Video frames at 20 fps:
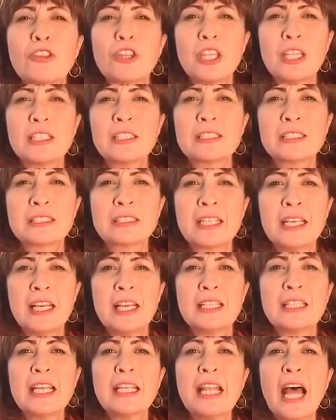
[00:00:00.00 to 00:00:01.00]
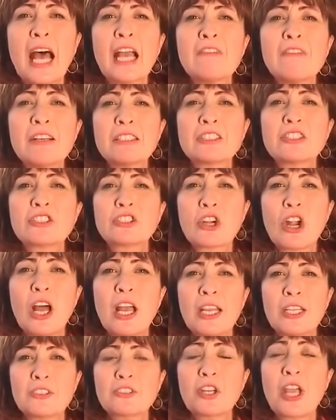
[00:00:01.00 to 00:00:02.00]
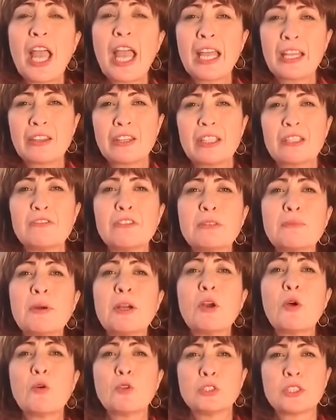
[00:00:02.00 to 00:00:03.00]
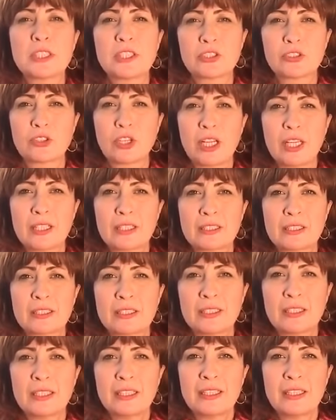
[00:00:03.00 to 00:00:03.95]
things that I was trying to handle with my own strength.